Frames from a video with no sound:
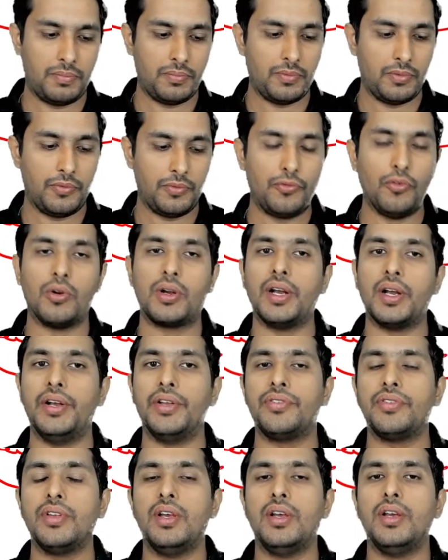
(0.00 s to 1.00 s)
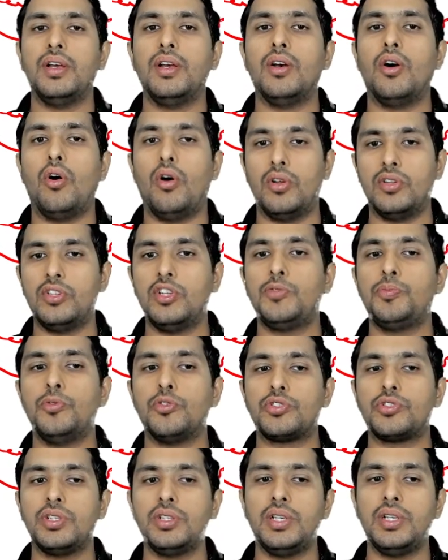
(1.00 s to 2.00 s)
focus on this
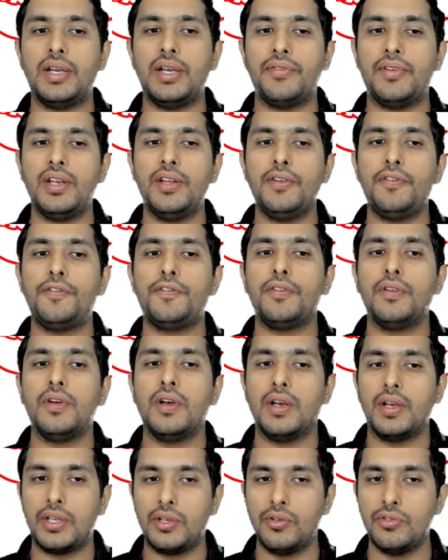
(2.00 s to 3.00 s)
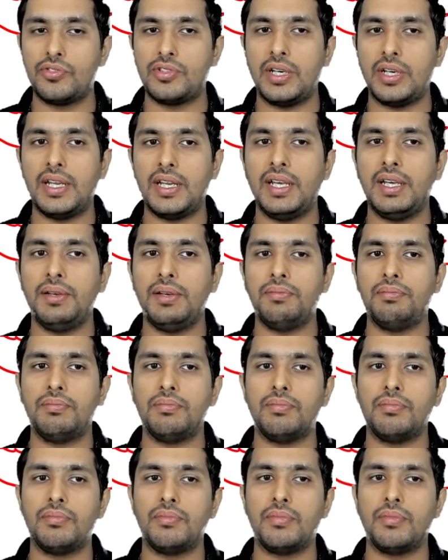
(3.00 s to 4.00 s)
portion. Even if you study
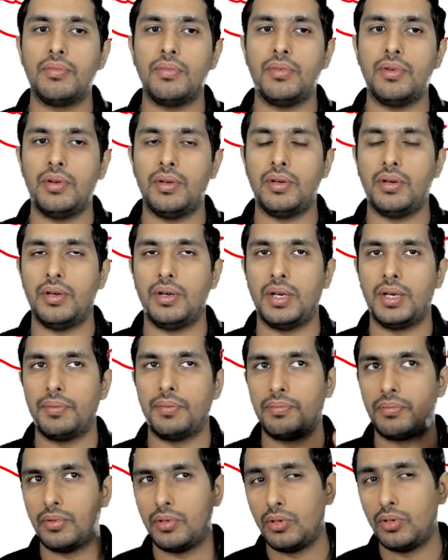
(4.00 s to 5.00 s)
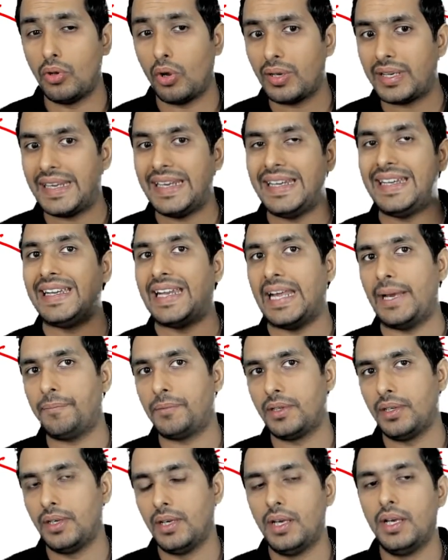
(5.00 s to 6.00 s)
not in
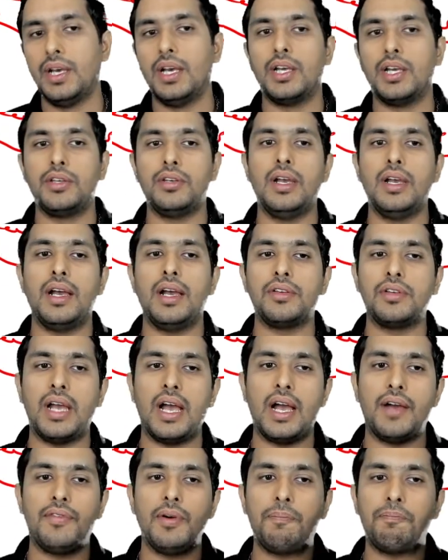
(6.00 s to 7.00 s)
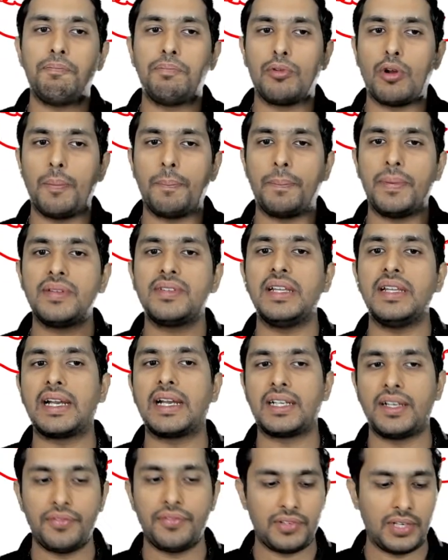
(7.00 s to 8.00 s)
depth, you have a proper
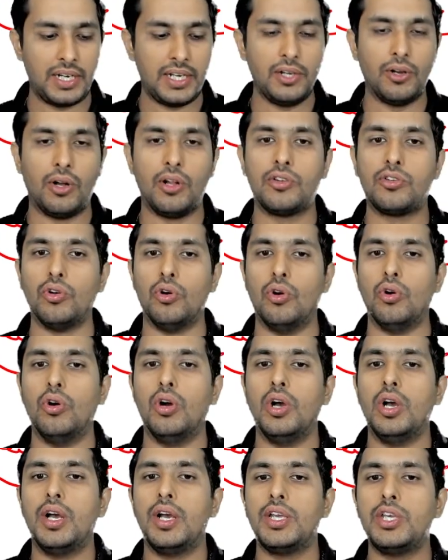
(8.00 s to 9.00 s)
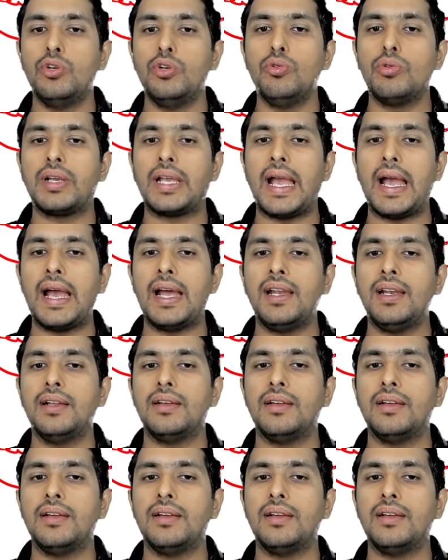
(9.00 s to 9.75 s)
selective study also, you can